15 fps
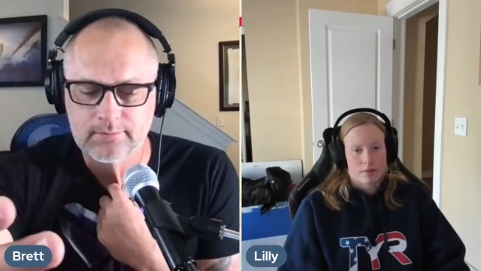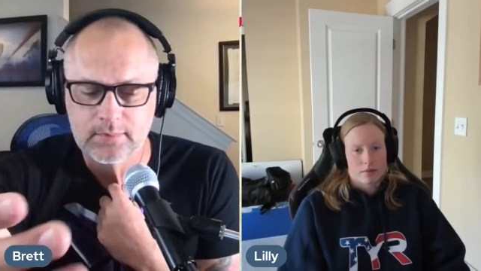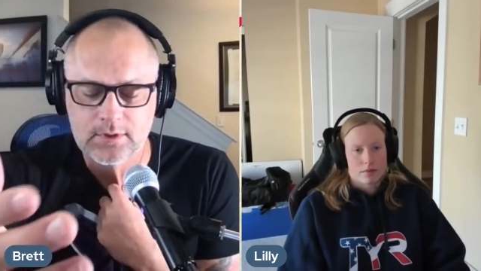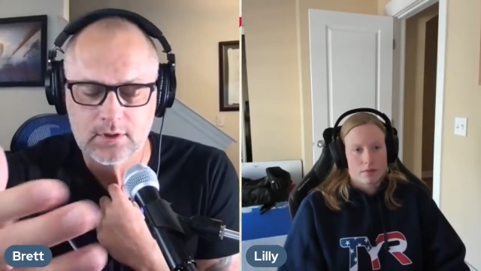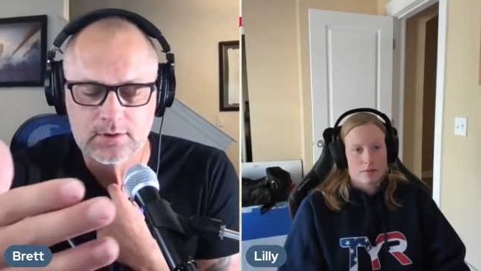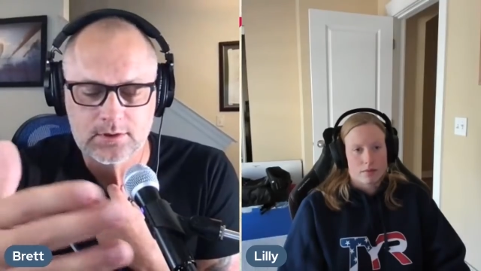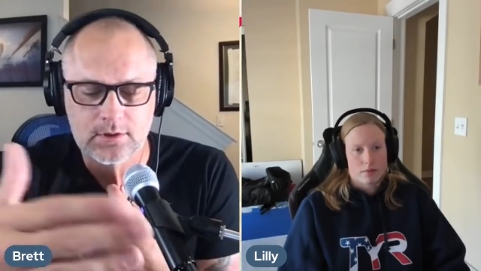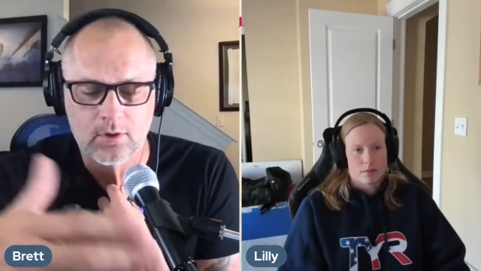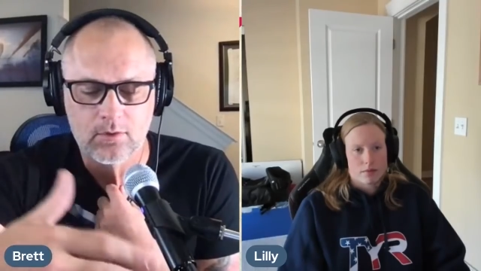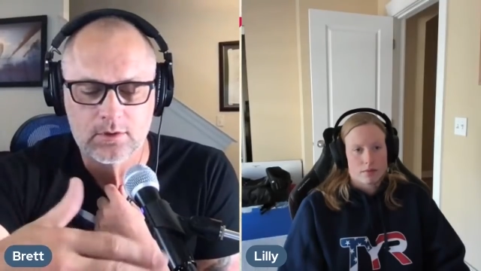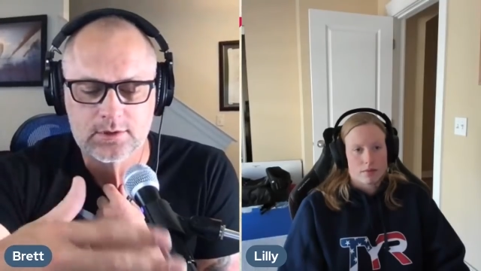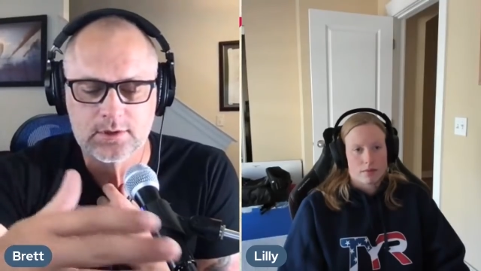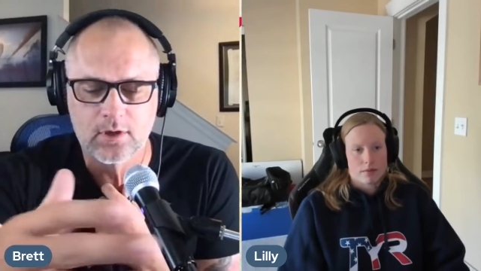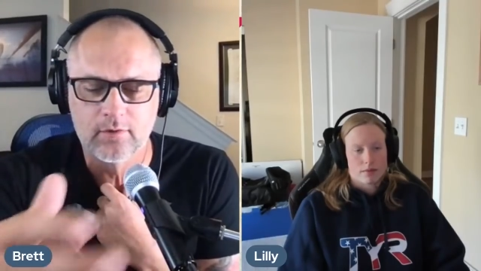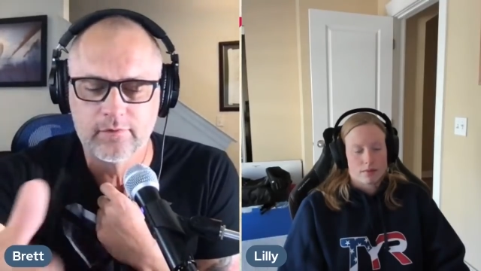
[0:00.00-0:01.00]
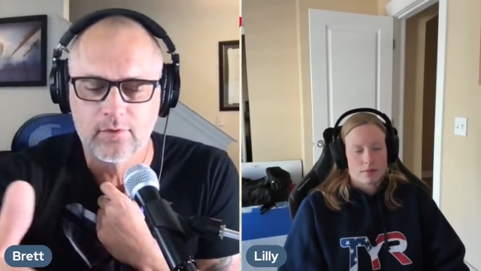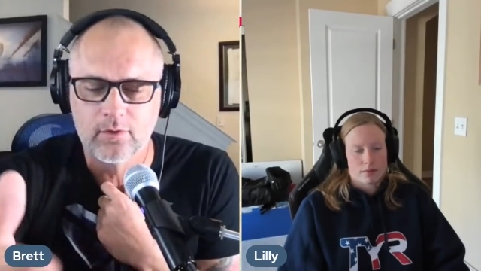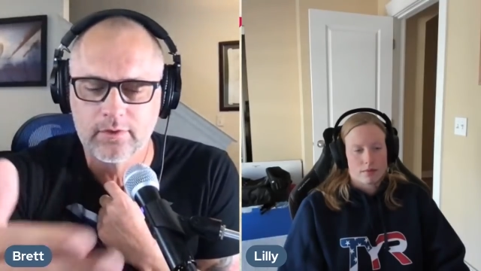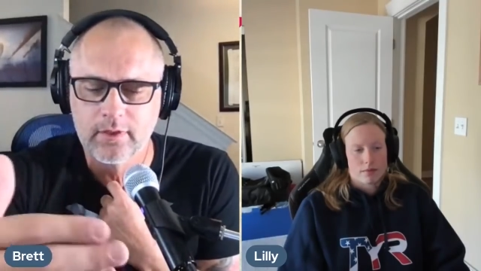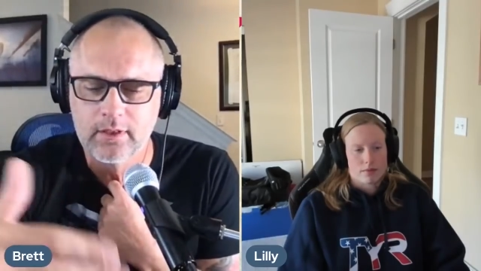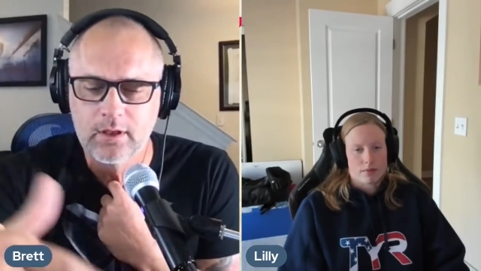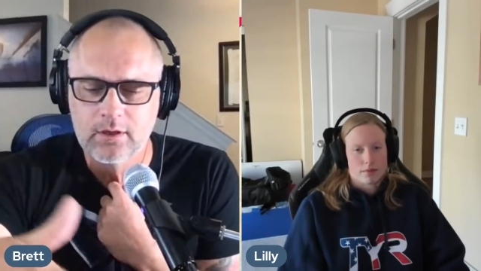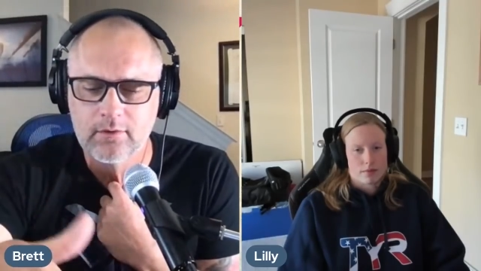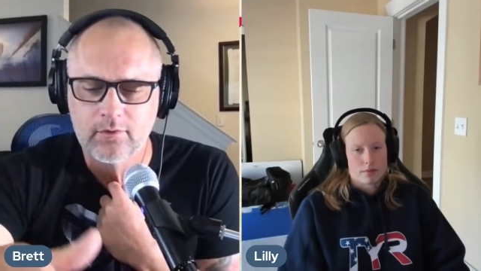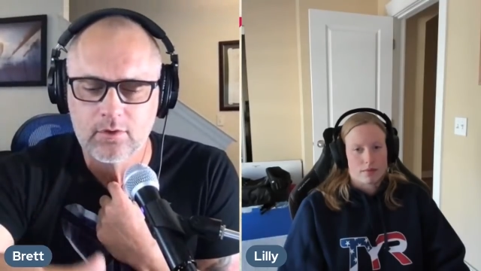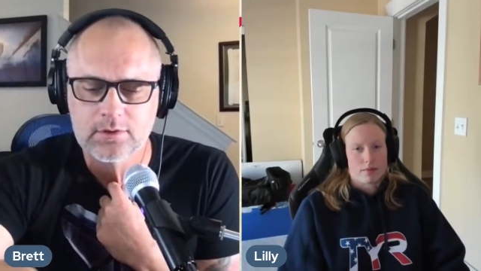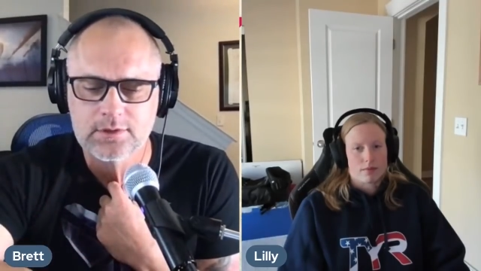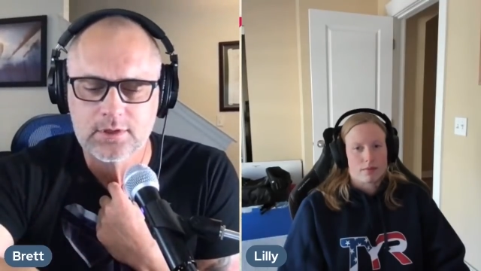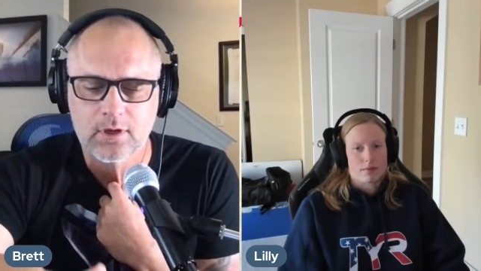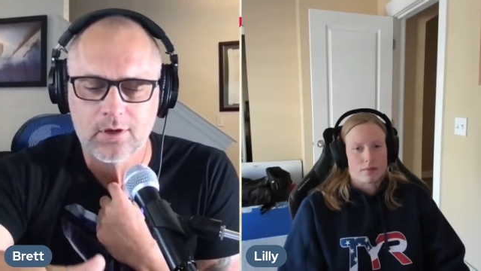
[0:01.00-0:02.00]
Speaker 1: you know, so on and so forth. And then you've
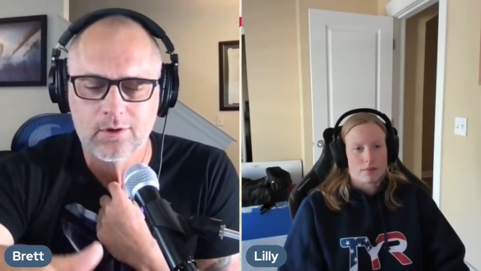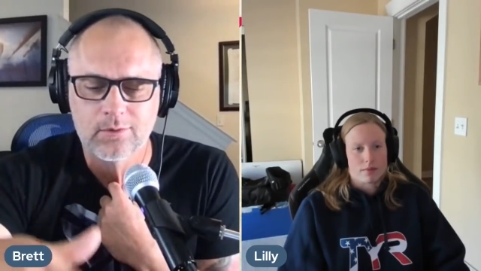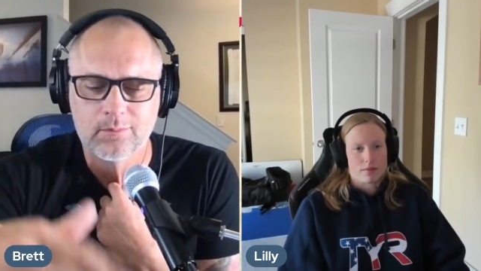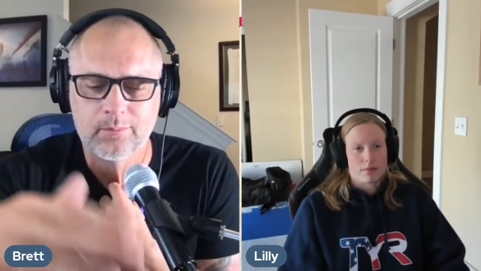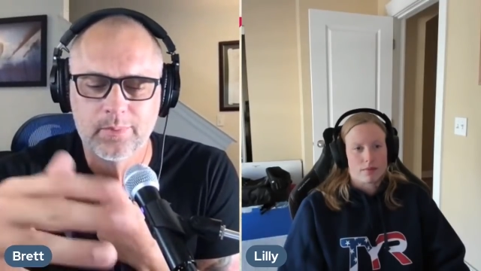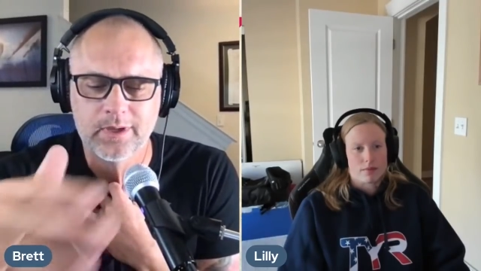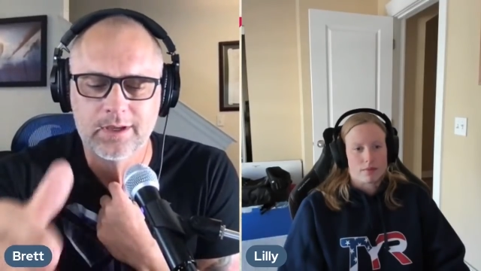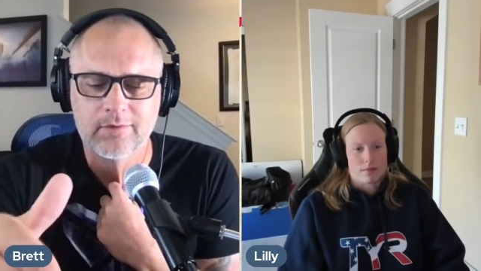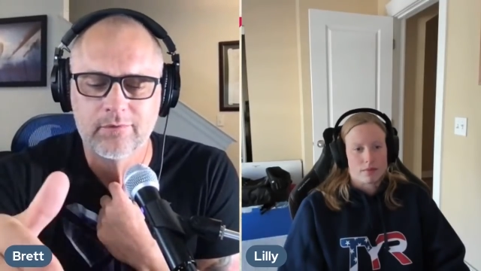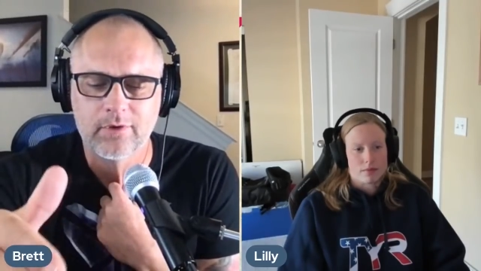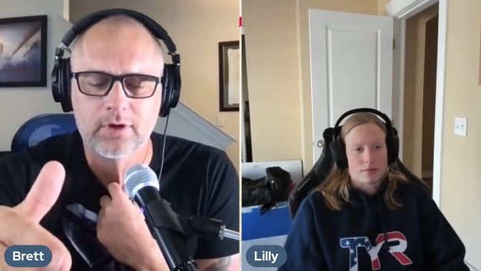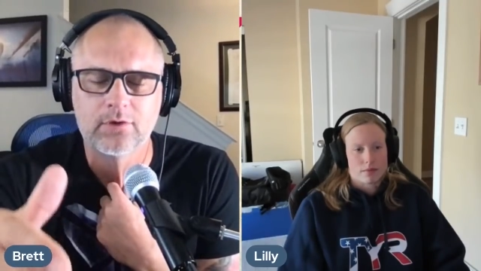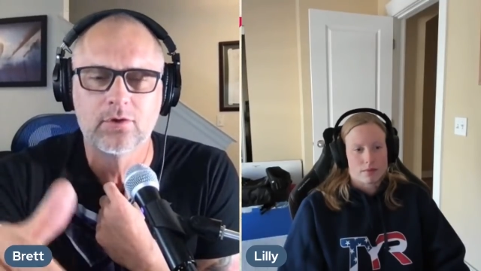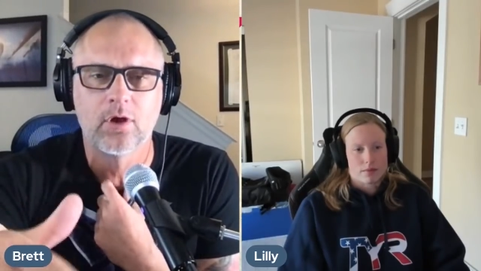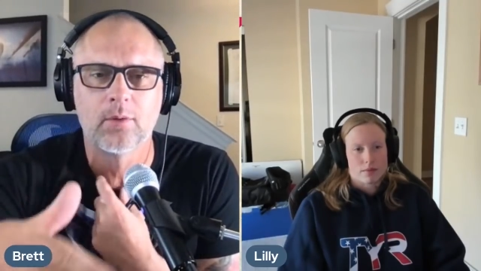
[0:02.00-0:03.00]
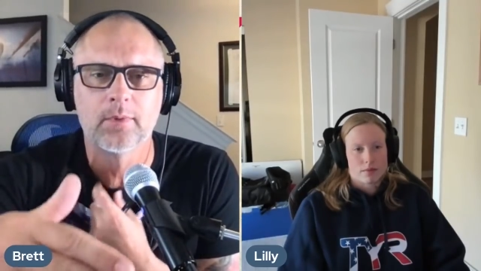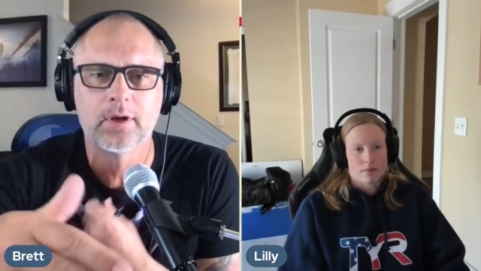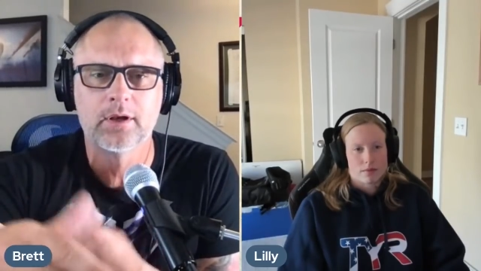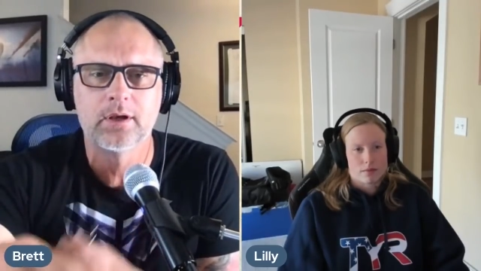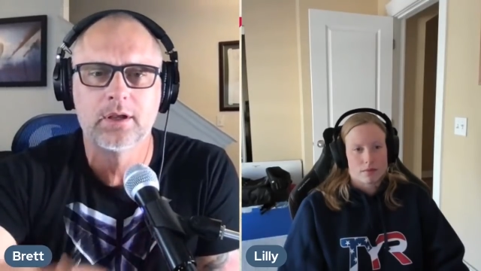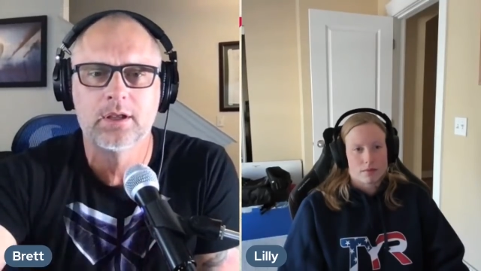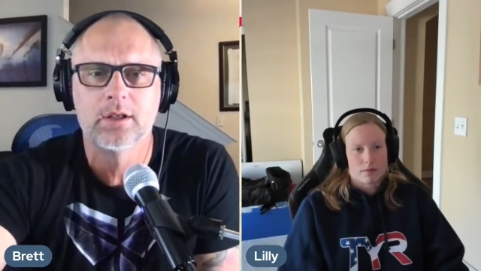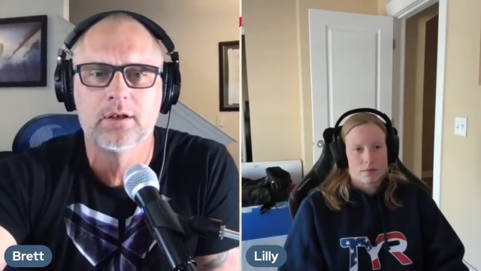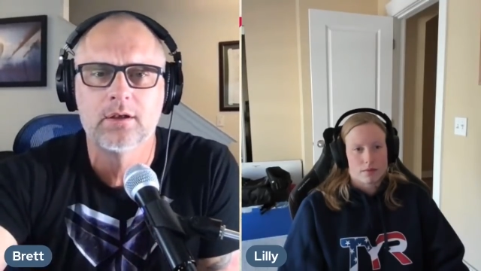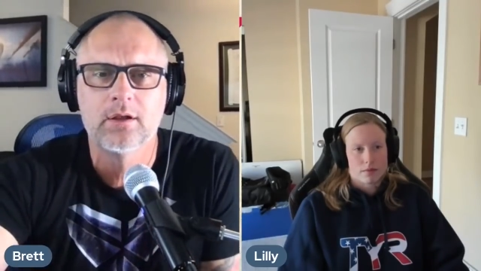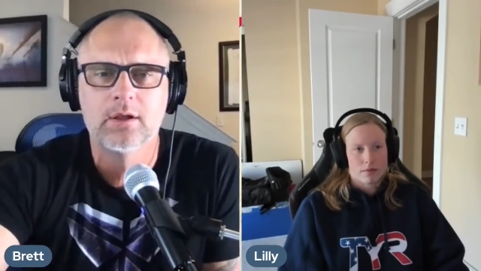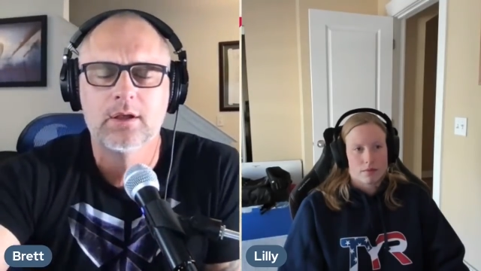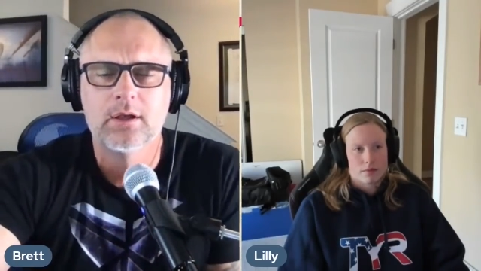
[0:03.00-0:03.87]
also been very dominant in